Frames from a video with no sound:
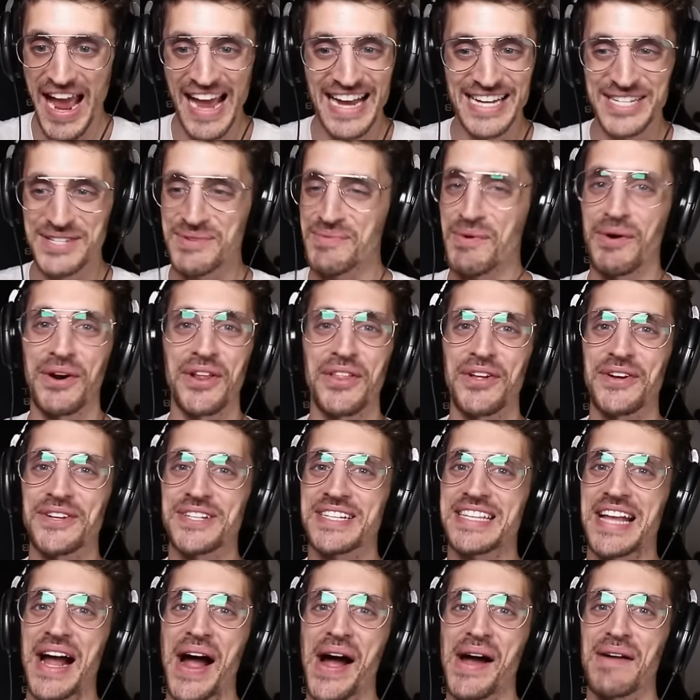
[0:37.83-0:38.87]
It's one of
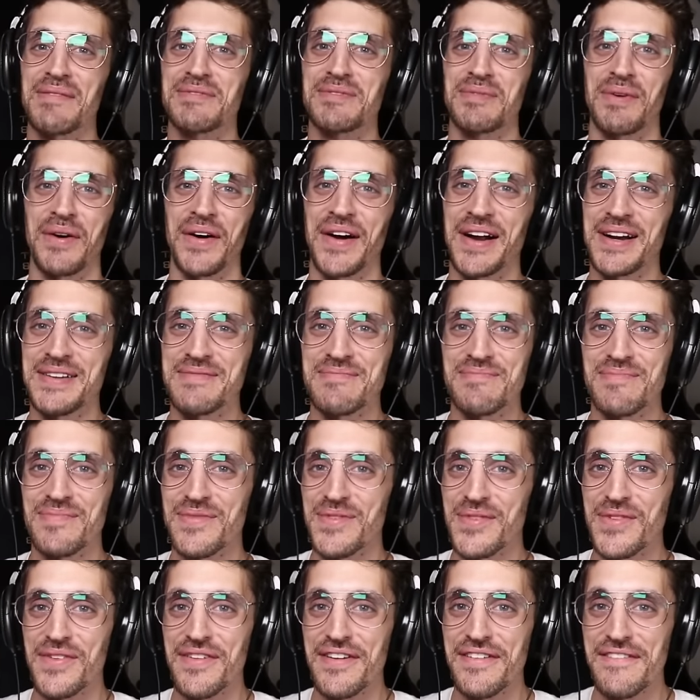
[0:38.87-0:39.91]
those times where I'm
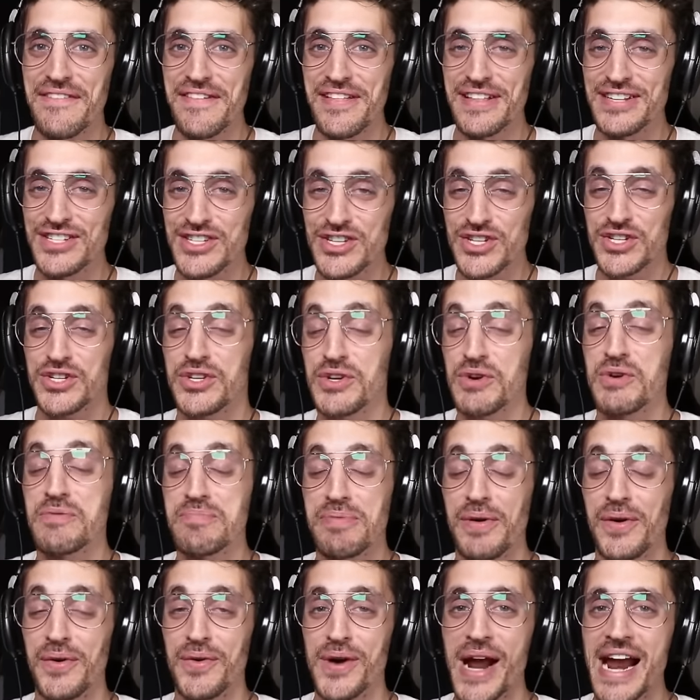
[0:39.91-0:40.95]

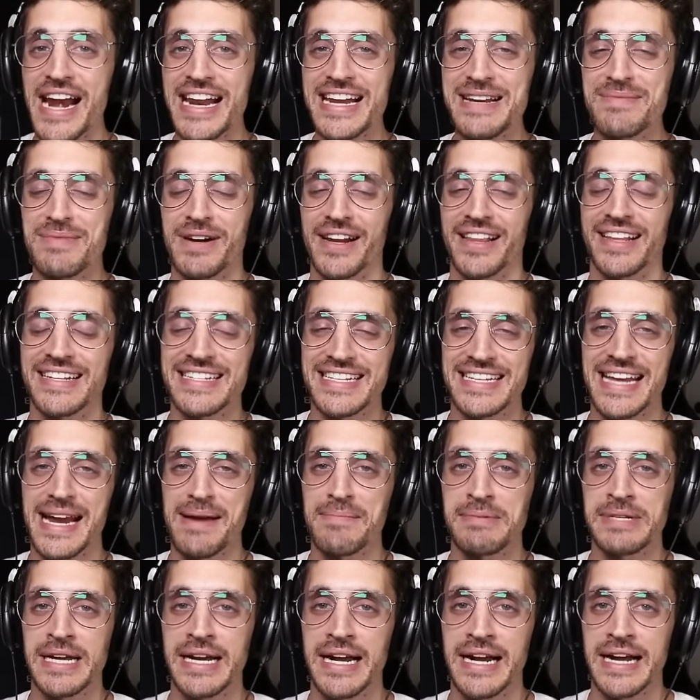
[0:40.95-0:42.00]
super ready, but at the same
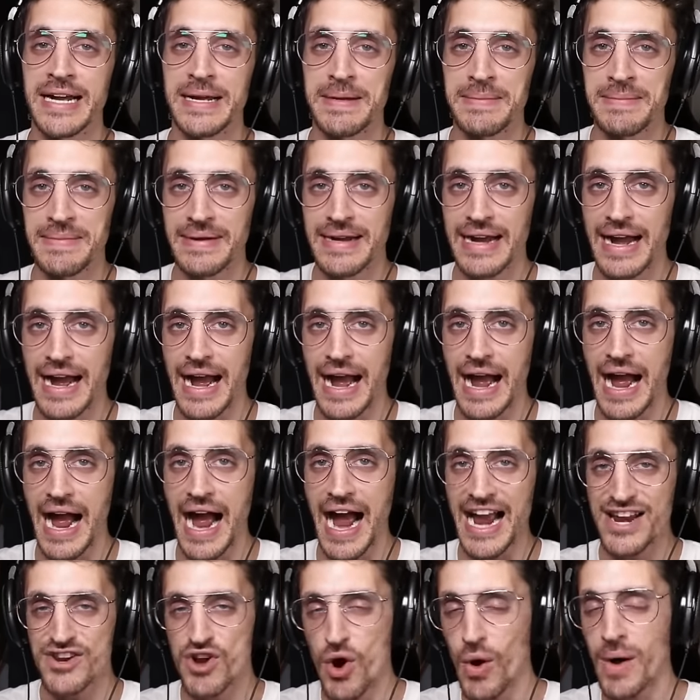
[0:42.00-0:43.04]
time,
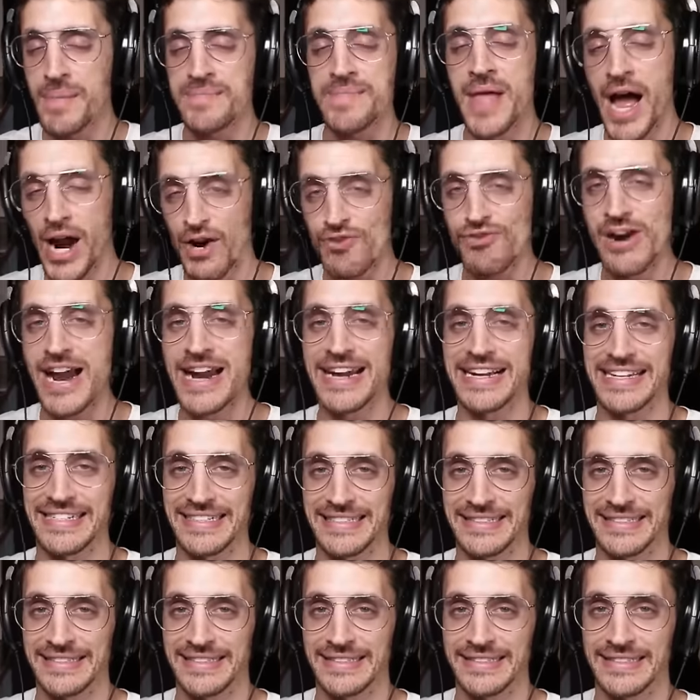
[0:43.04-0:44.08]
I know I'm not ready.
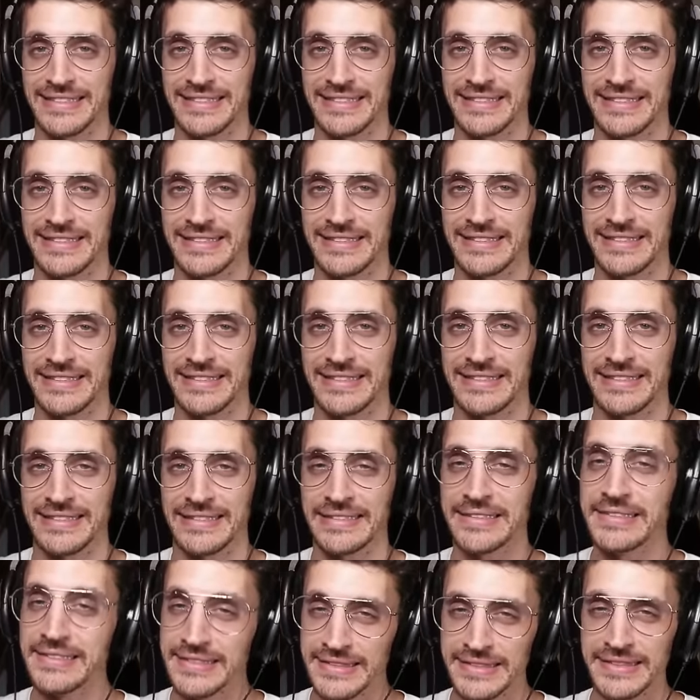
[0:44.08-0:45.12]

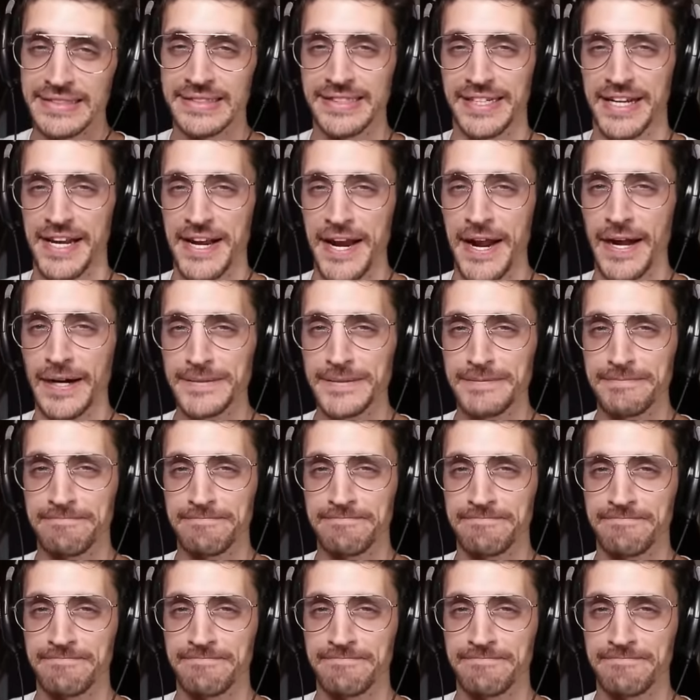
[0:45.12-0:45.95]
You know?